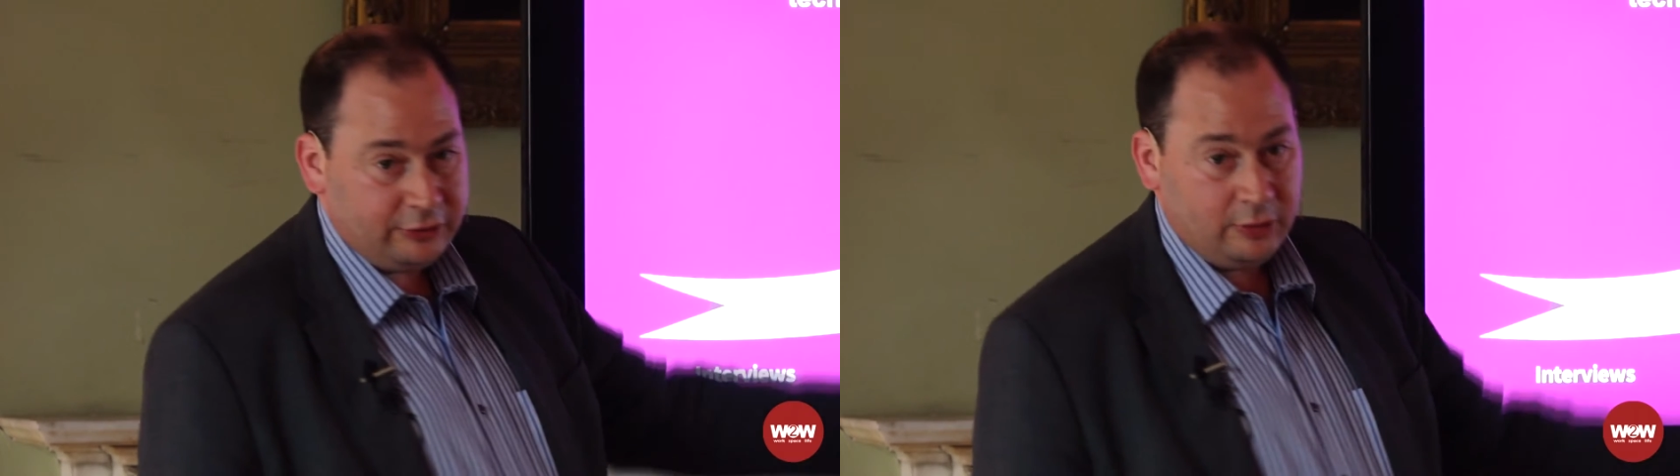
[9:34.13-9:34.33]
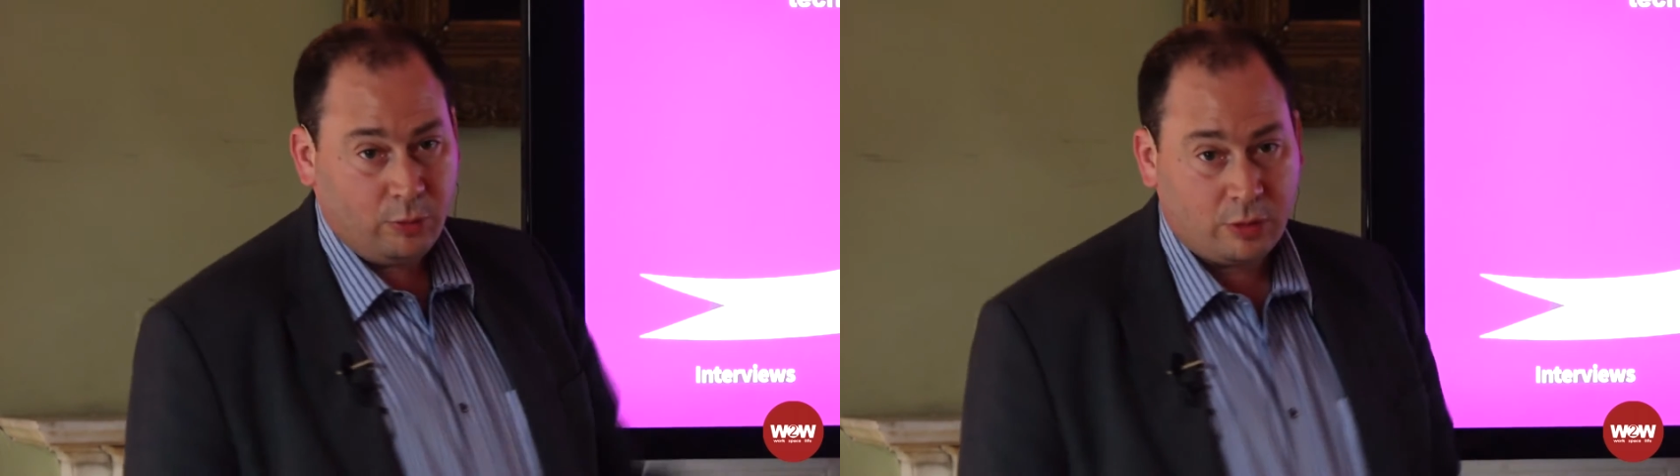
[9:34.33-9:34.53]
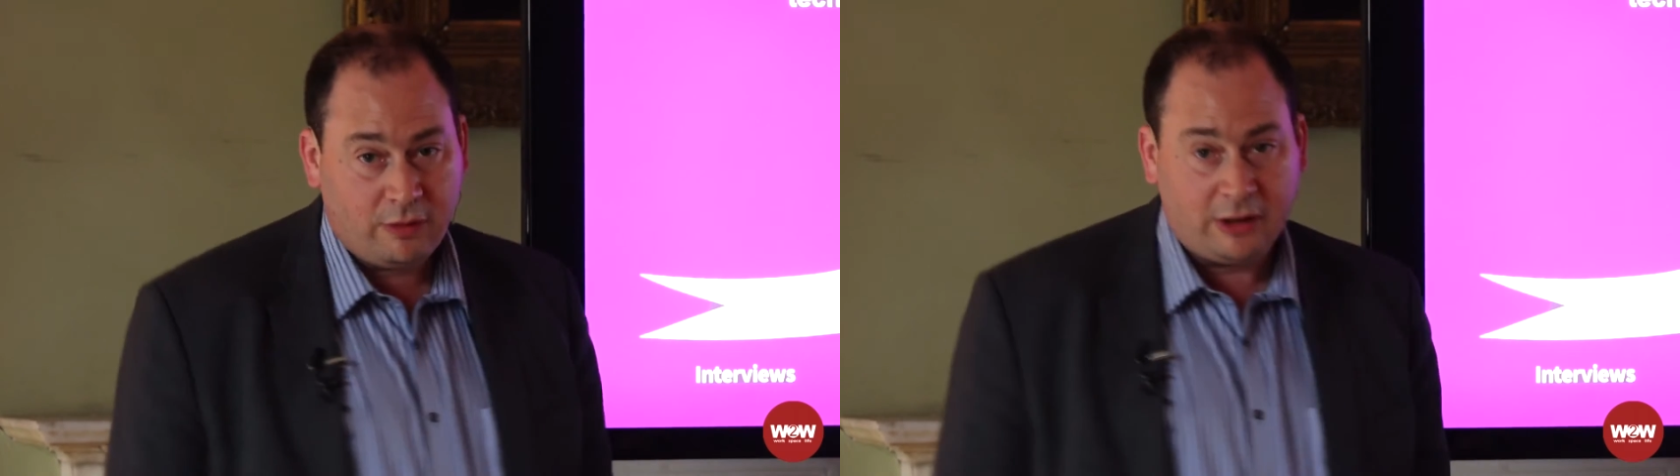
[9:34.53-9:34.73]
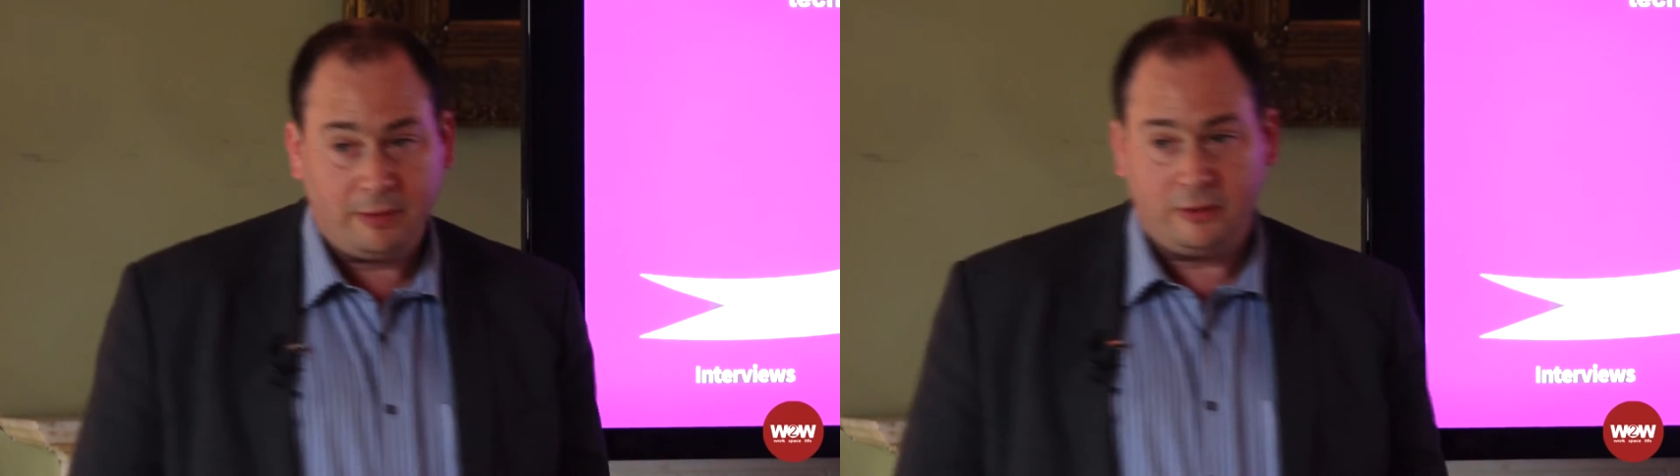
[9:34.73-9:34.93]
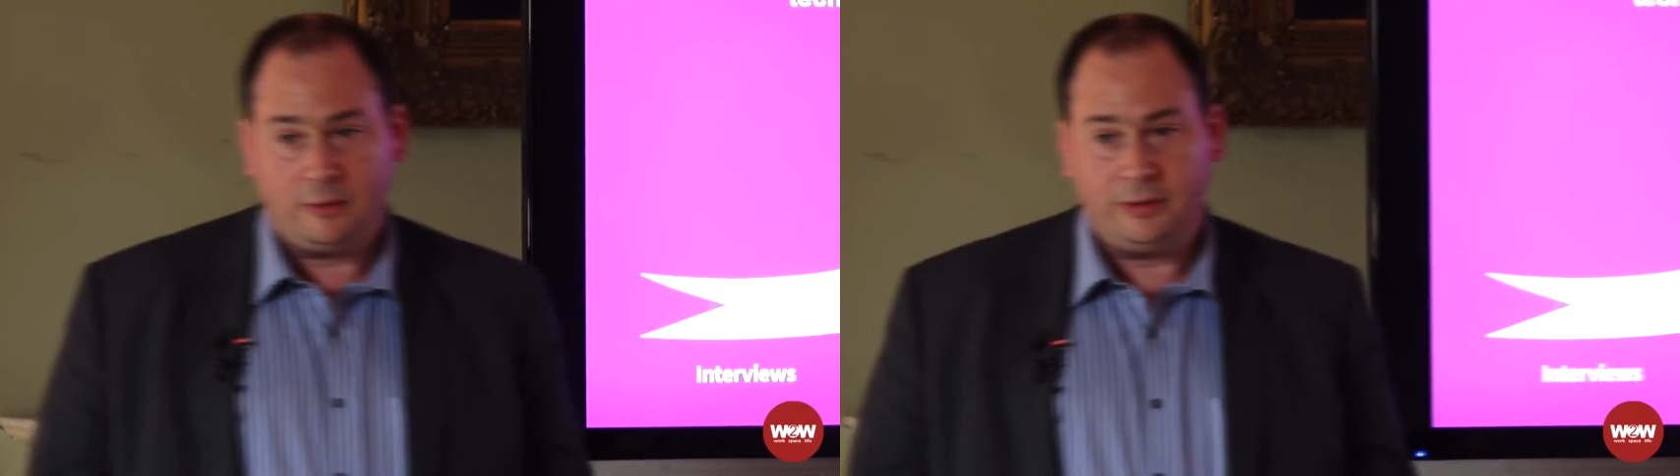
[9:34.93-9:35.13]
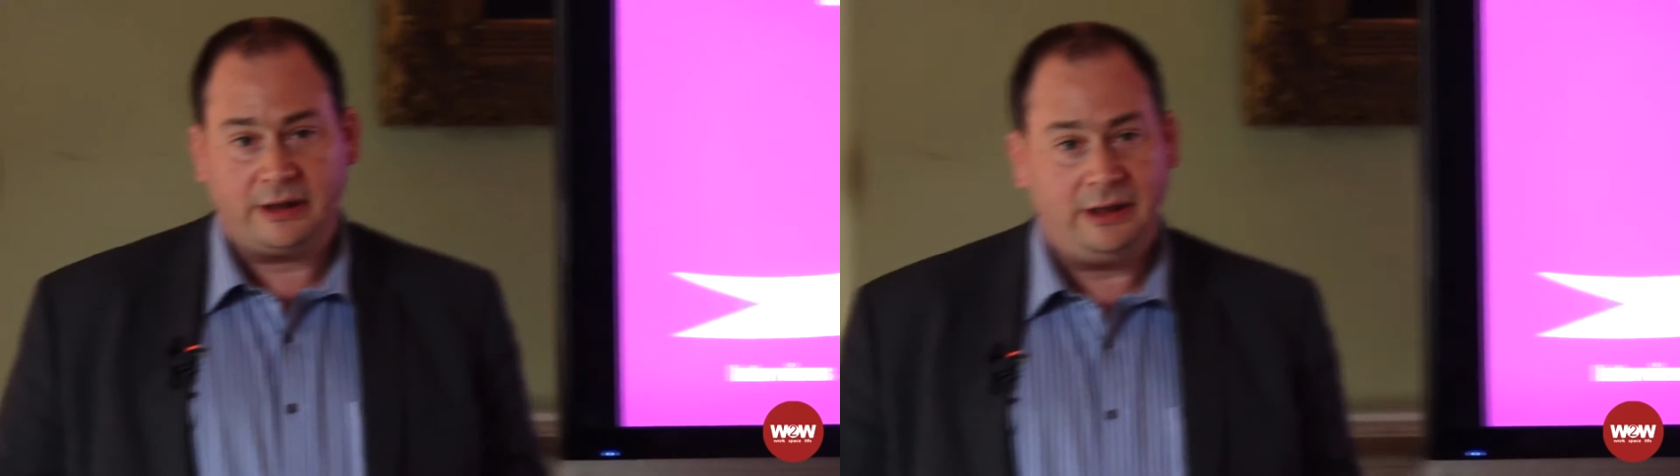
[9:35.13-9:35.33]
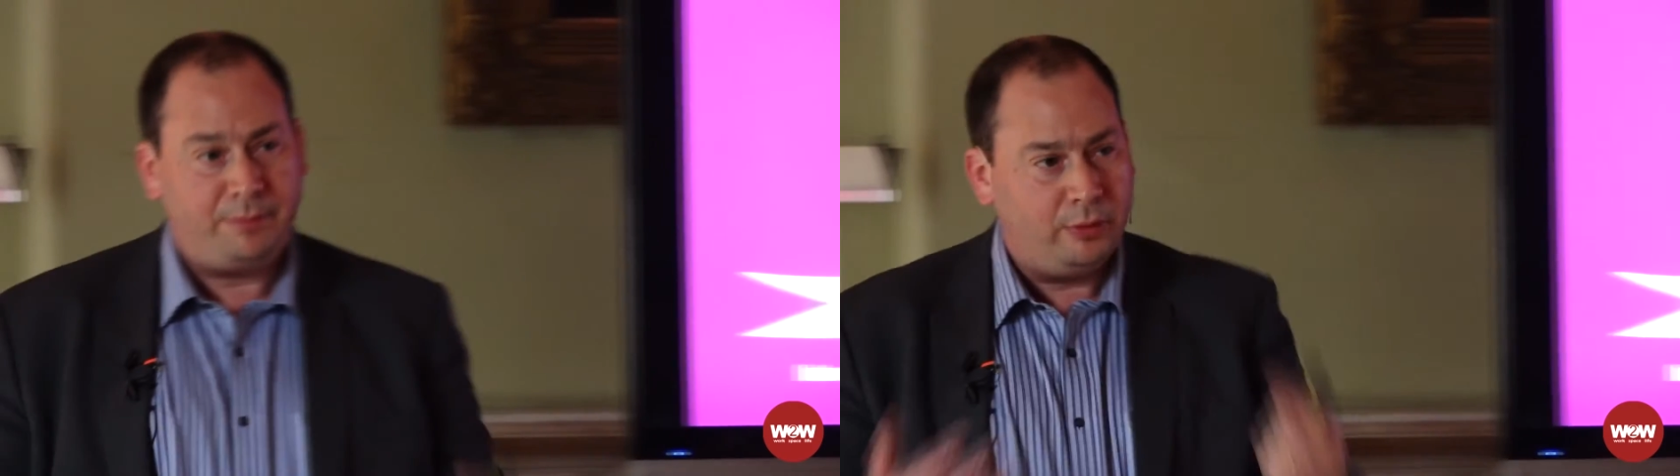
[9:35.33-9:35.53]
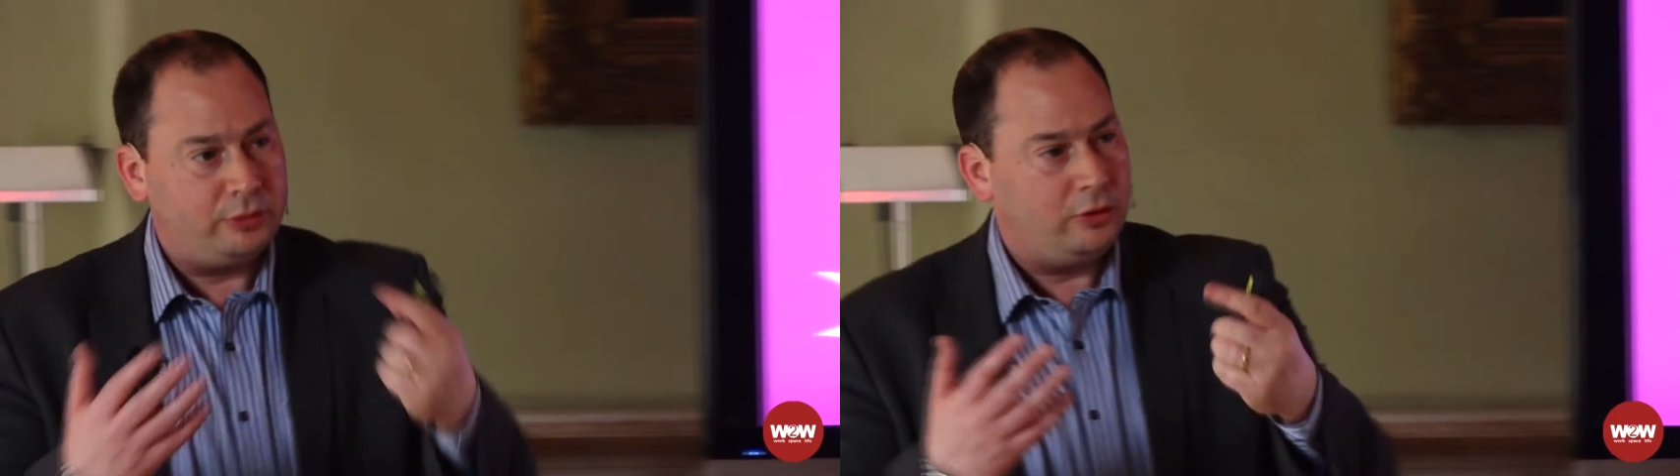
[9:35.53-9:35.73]
You walk around the building with a
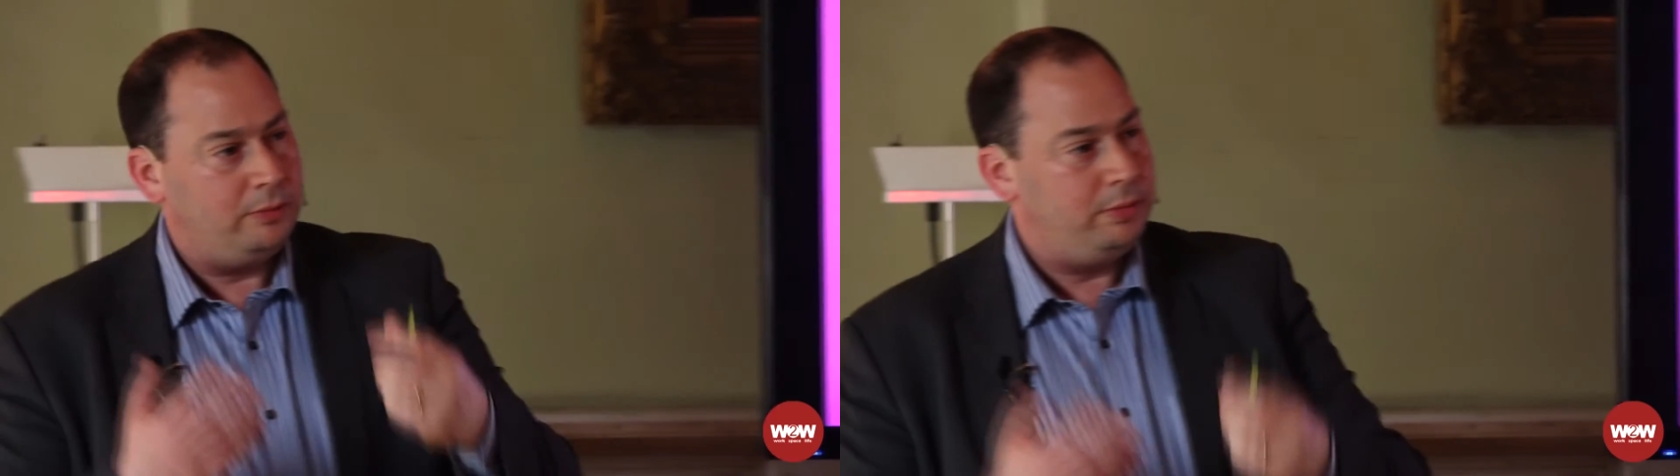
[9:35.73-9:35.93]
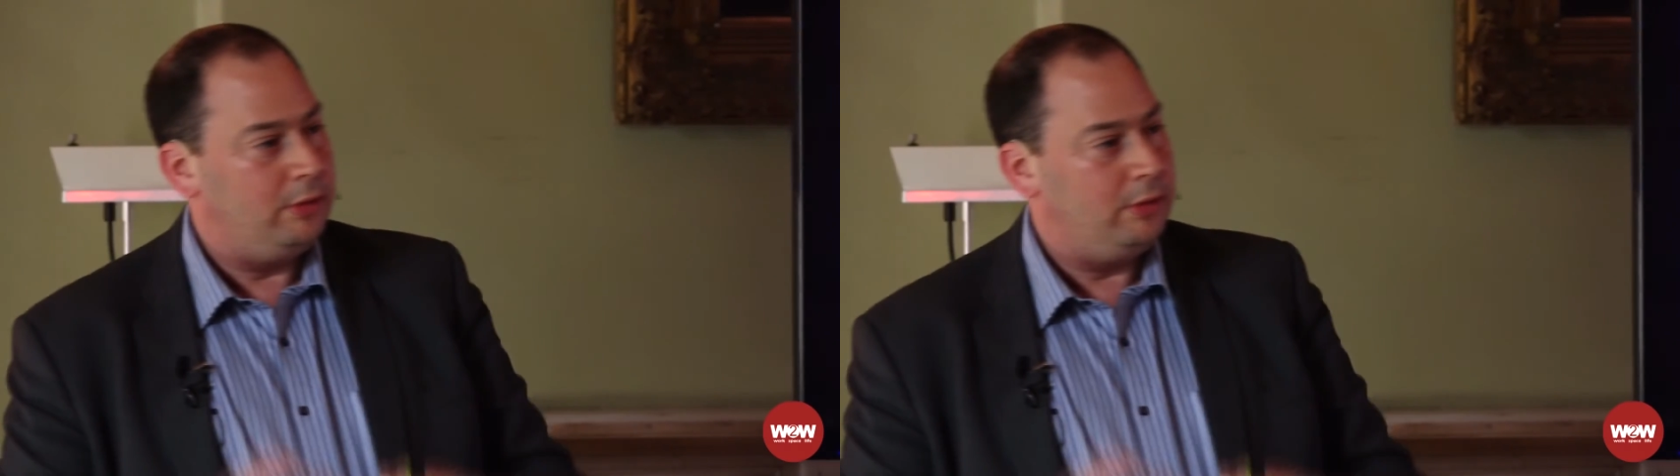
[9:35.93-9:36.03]
clipboard or